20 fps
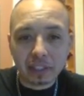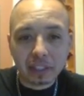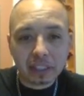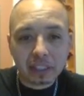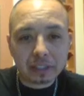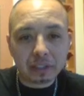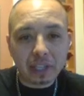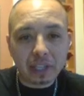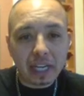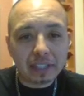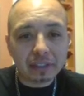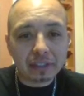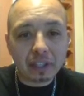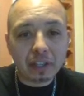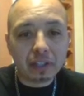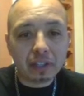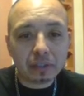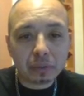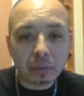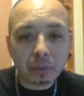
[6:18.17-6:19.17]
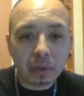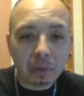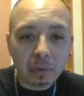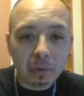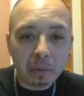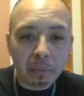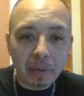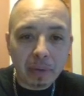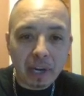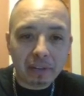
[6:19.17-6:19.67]
So it has
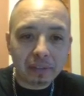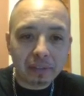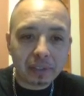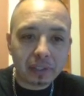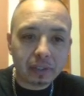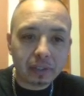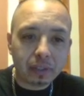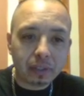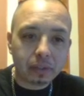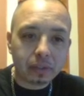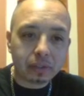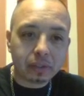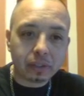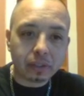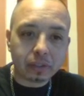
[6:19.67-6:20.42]
121 privacy codes,